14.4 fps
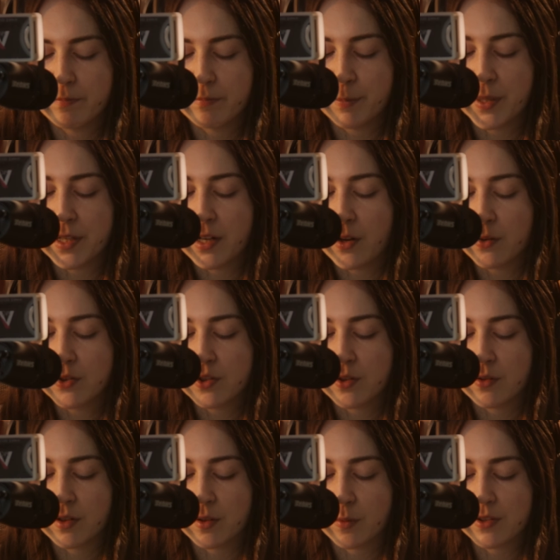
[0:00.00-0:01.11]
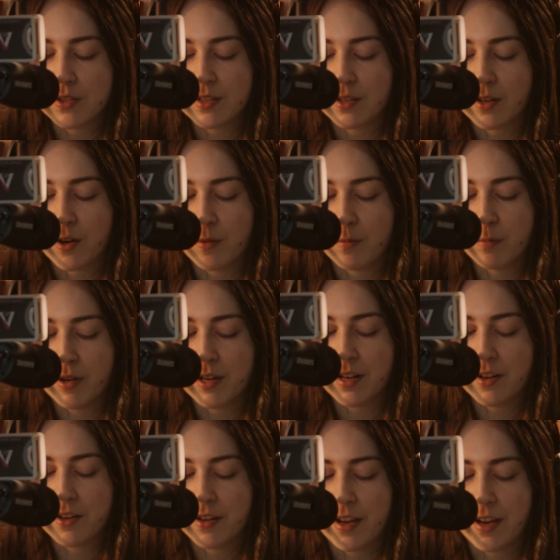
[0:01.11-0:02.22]
But no sooner was the comb put in
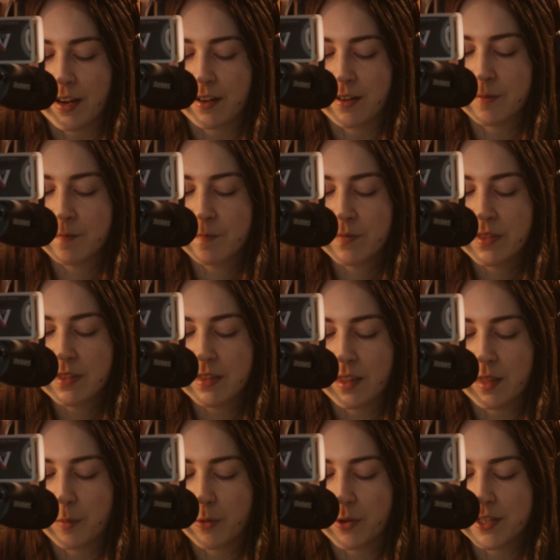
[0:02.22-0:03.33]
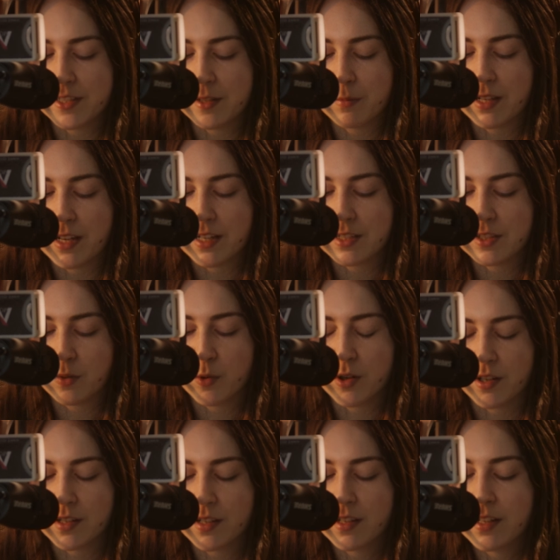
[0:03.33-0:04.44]
her hair than the poison began to
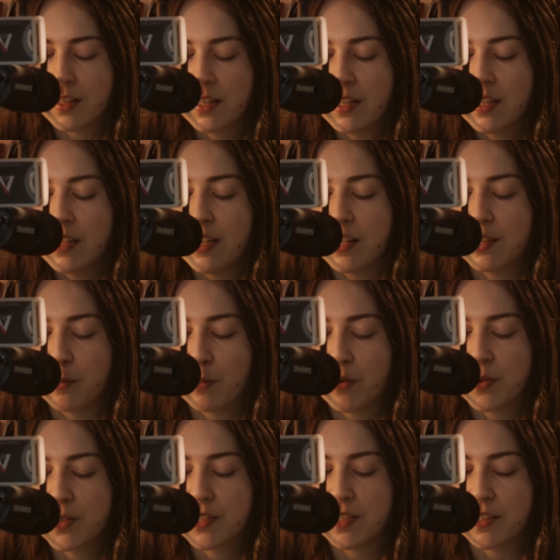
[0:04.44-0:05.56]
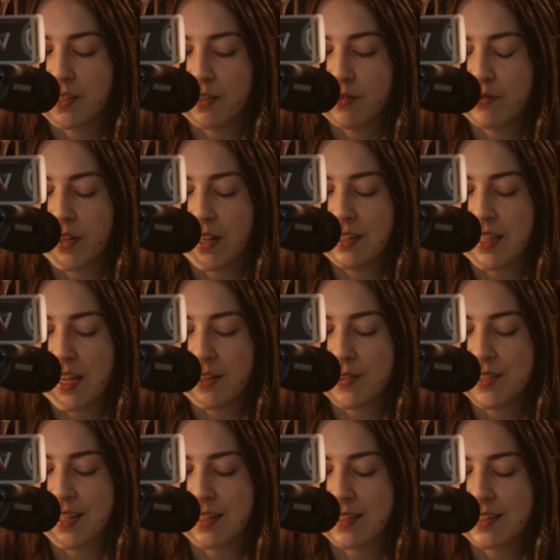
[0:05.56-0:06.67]
work, and the poor girl fell down
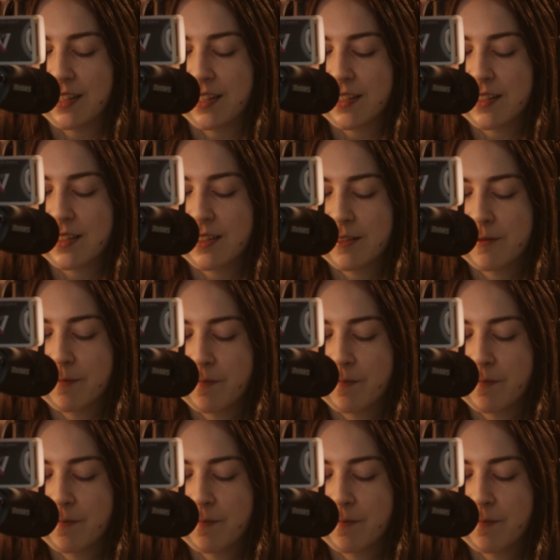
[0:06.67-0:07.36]
senseless.